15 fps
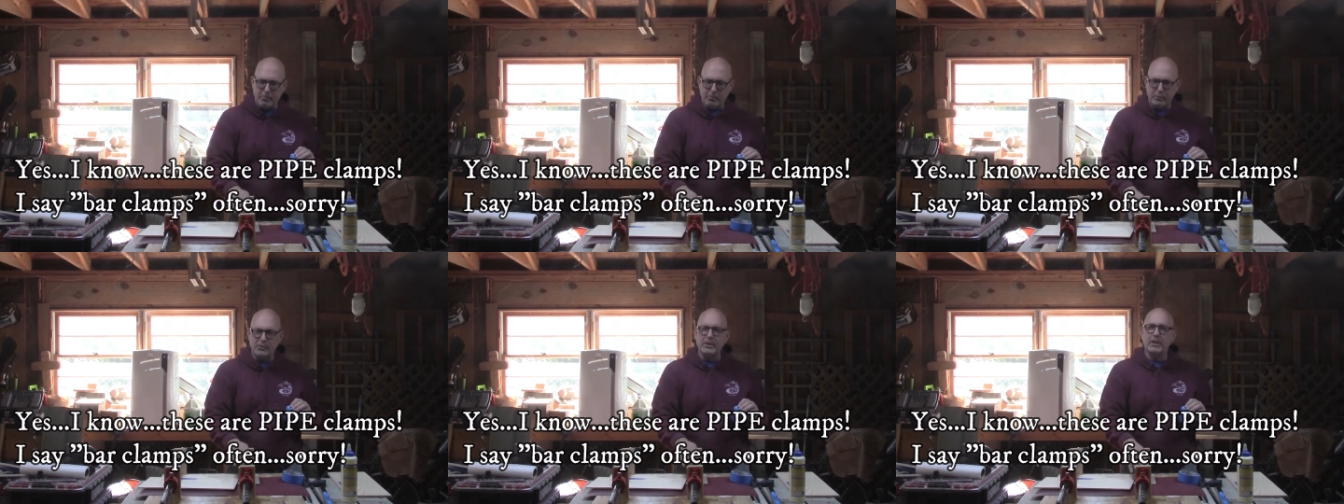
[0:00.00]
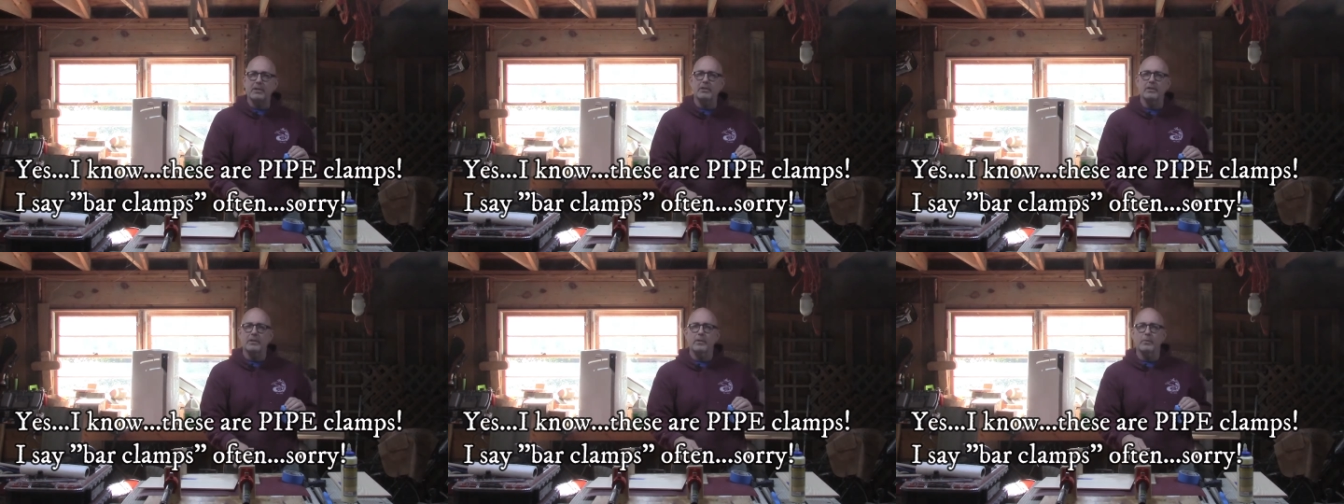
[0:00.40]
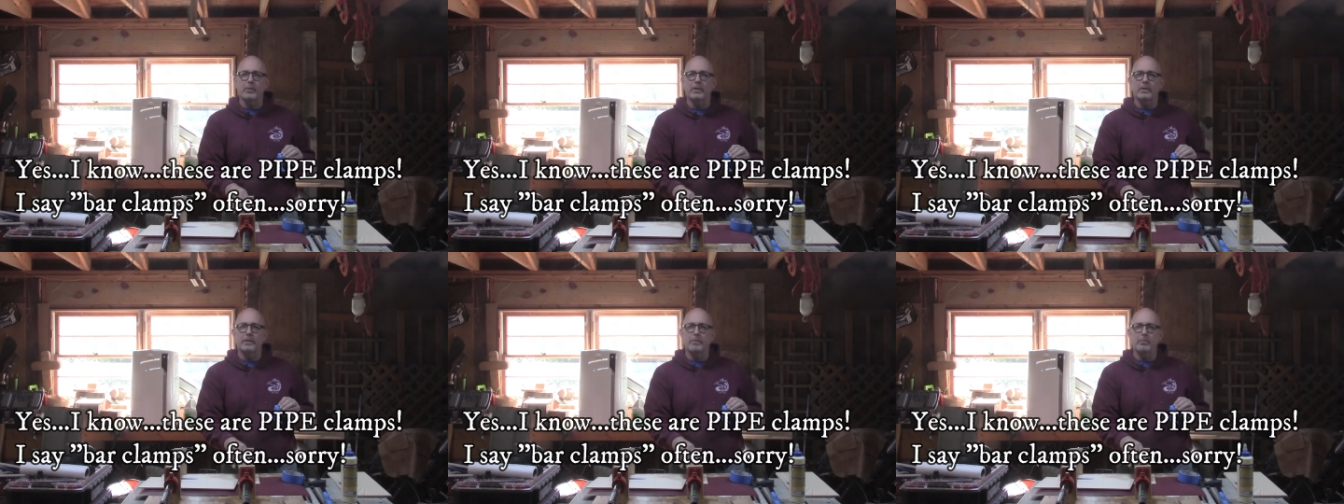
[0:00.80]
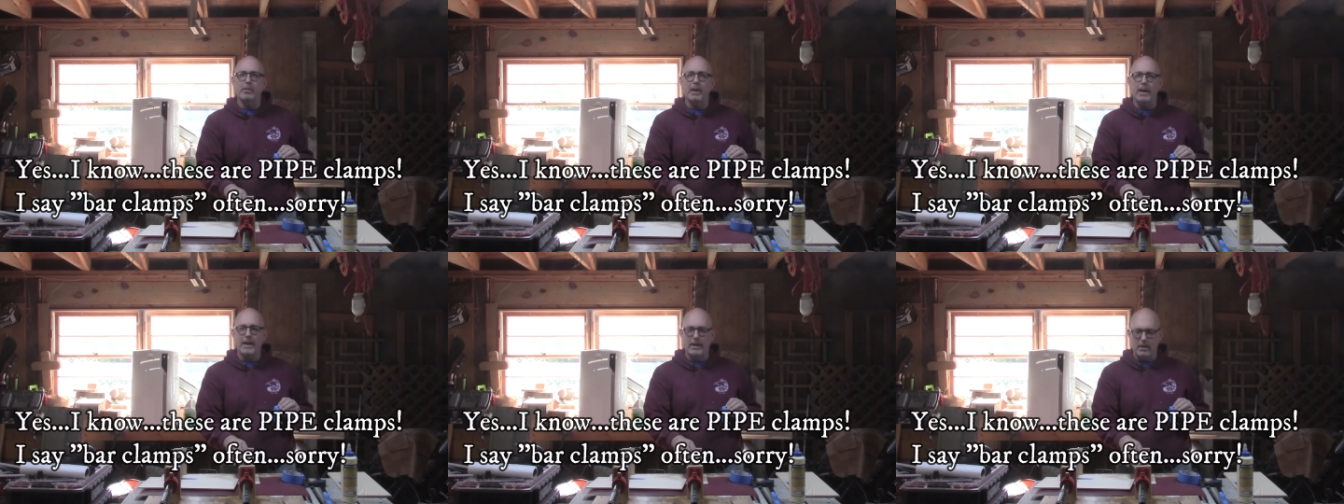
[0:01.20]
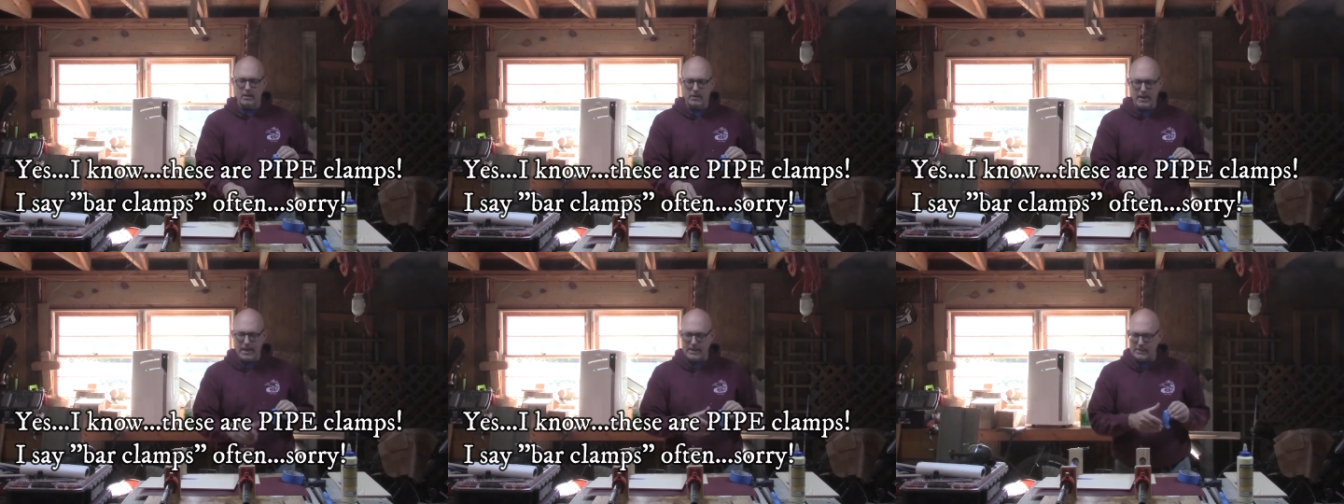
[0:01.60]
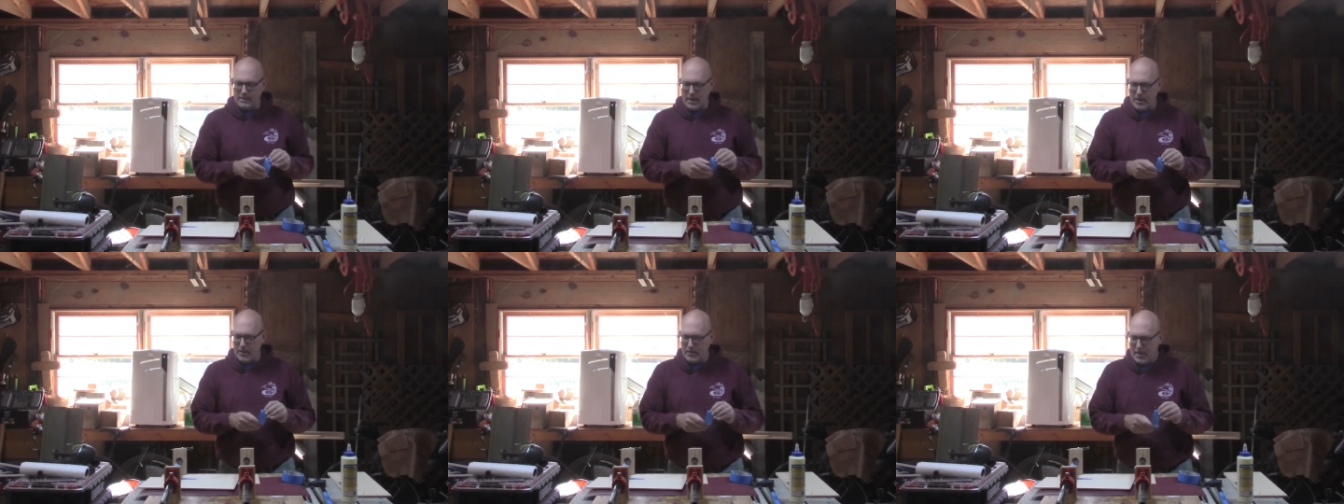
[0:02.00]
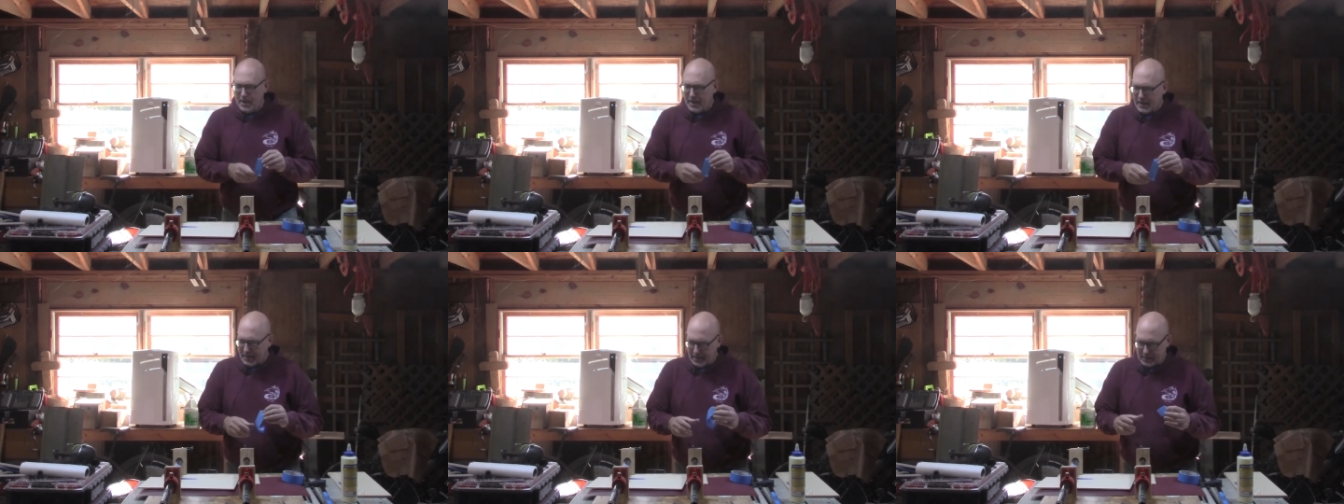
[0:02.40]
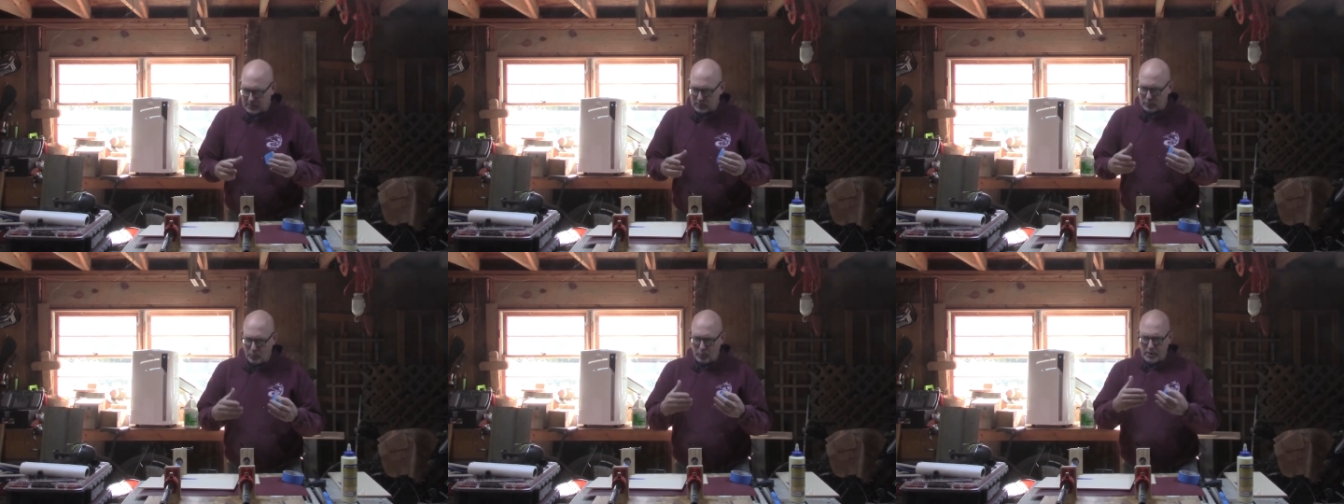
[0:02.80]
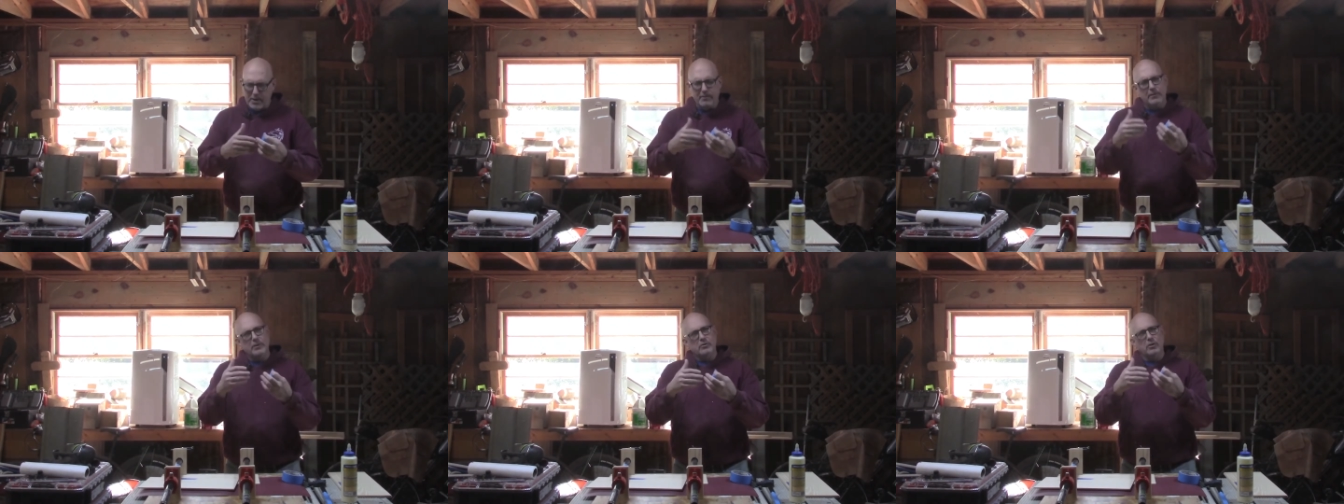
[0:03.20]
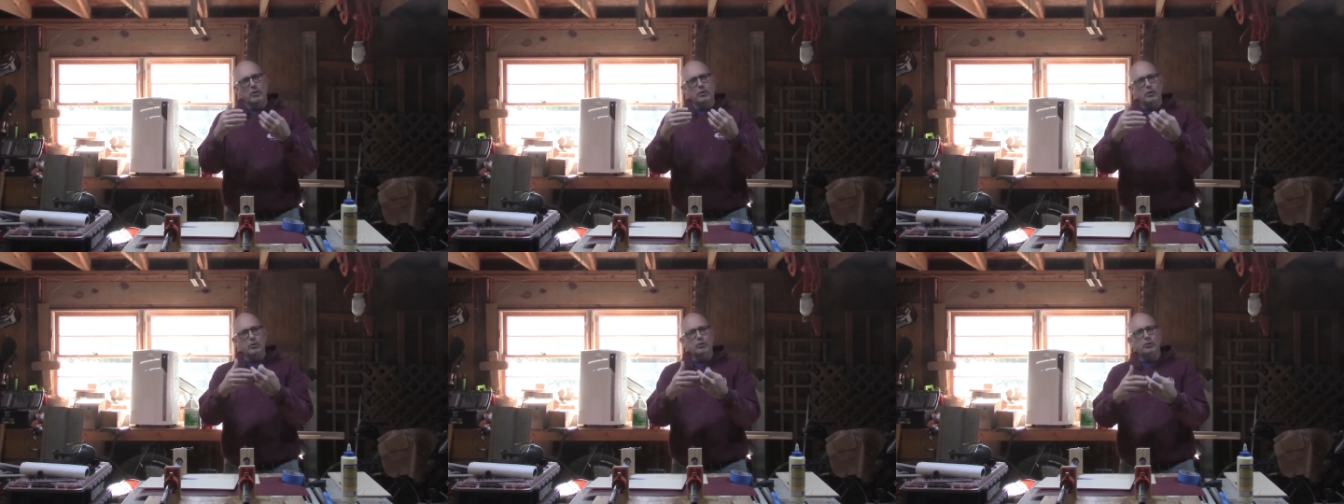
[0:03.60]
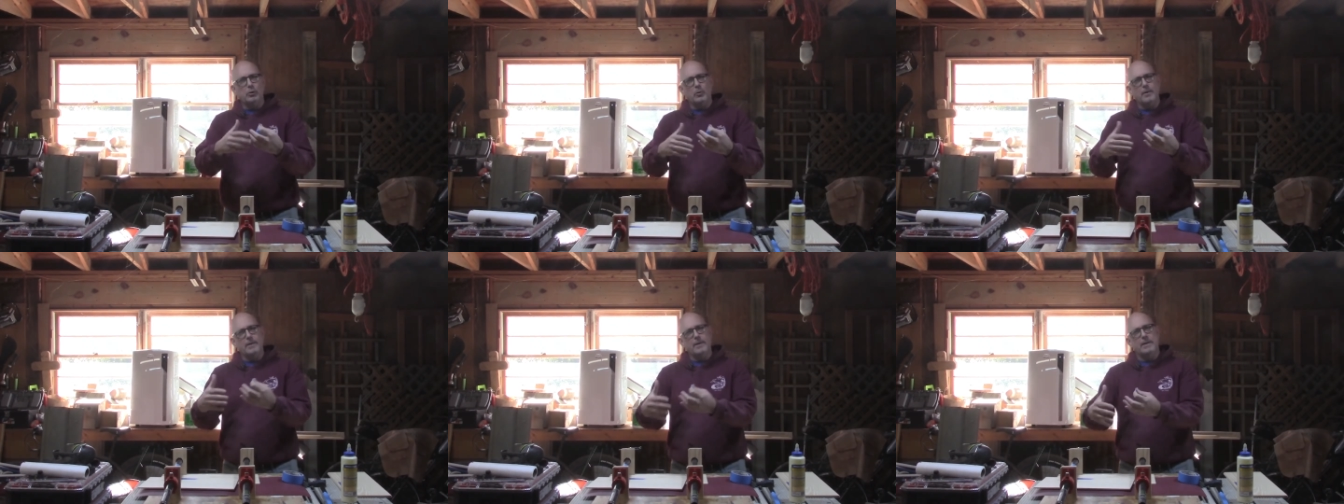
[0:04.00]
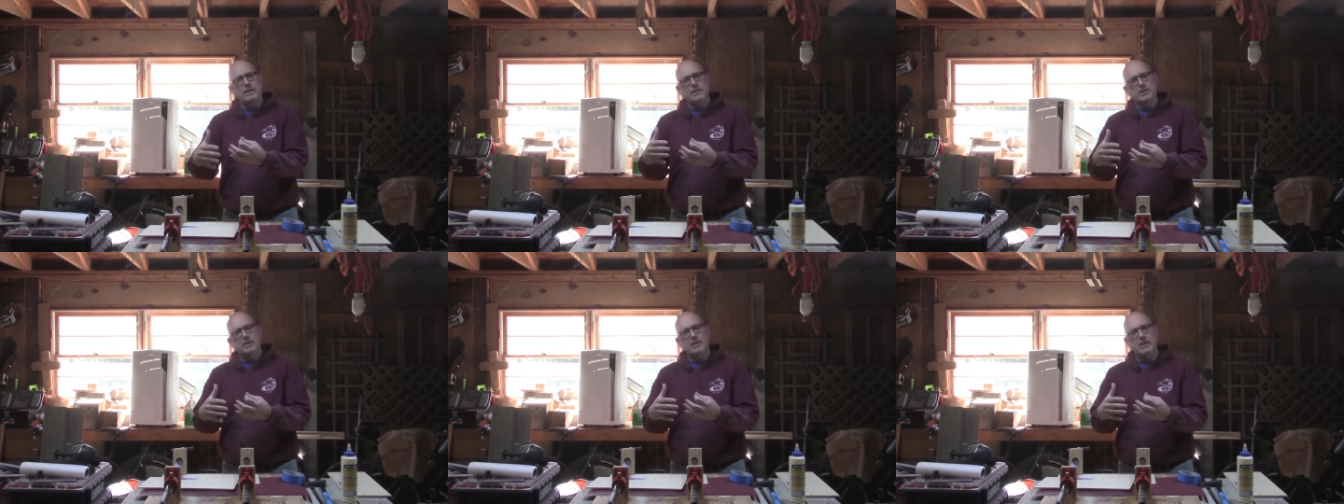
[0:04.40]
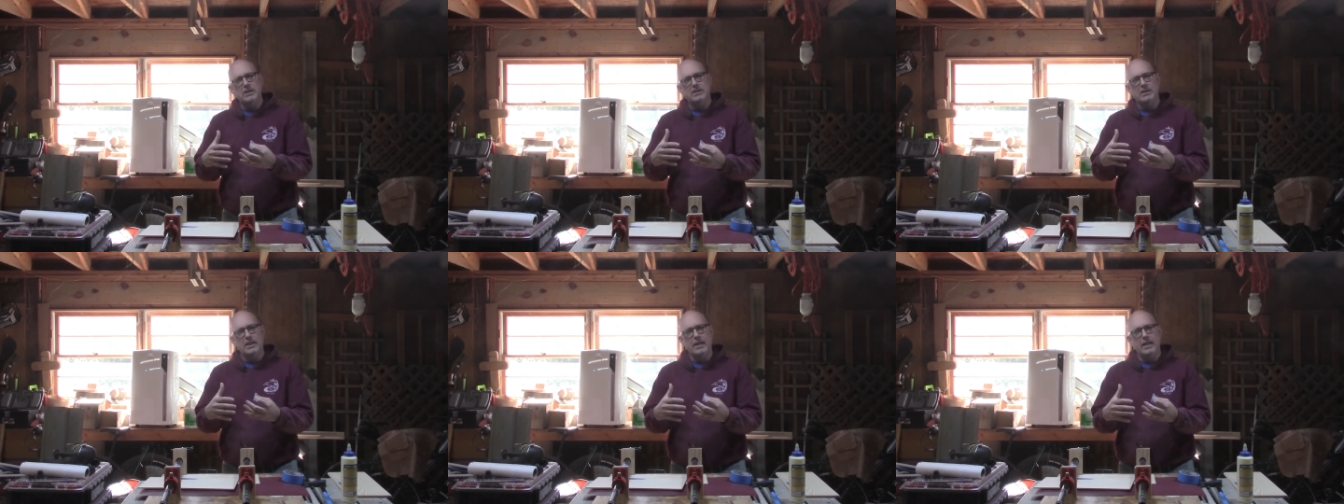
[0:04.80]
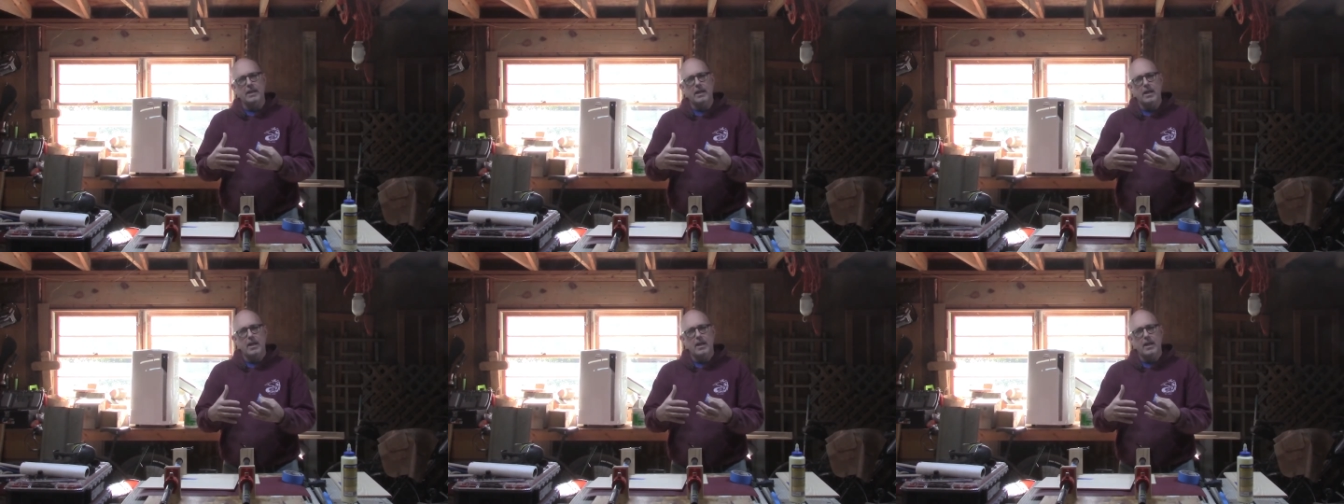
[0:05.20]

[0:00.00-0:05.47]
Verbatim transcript: particularly with the black cast iron, is wherever there's a glue joint that is touching it,